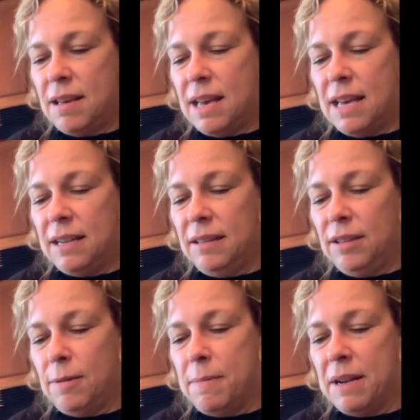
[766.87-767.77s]
and a
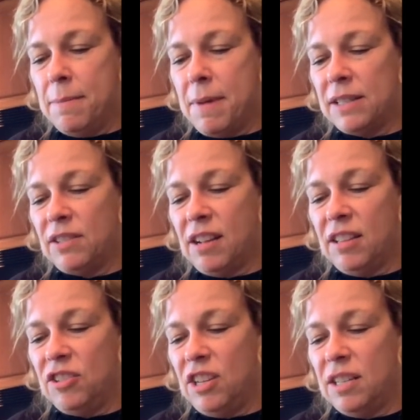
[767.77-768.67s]
little bit of mozzarella
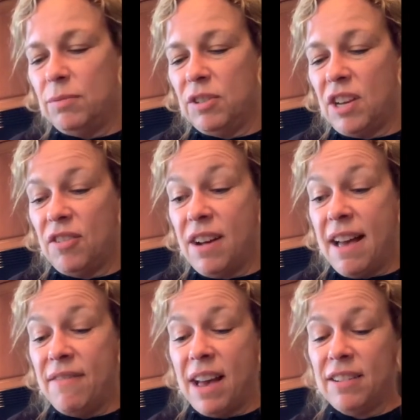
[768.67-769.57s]
cheese, which I don't
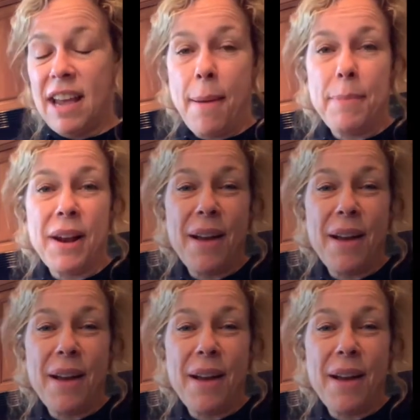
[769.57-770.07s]
have out yet, but I